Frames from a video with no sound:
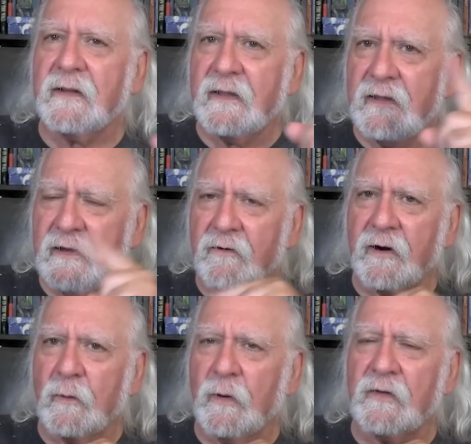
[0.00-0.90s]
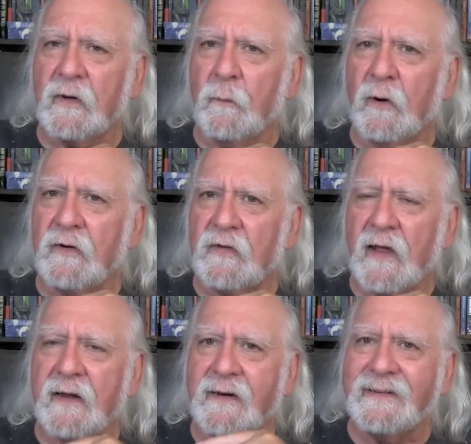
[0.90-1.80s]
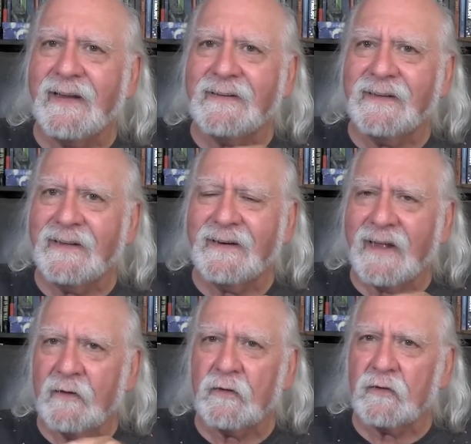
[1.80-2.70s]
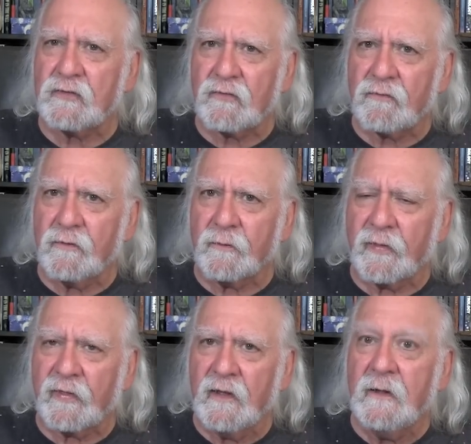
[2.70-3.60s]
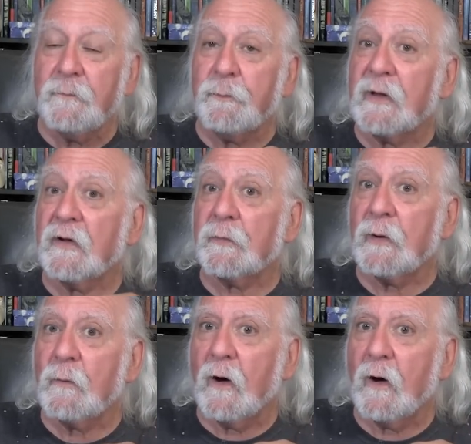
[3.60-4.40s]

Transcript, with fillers: hearing what someone said and taking it as truth because we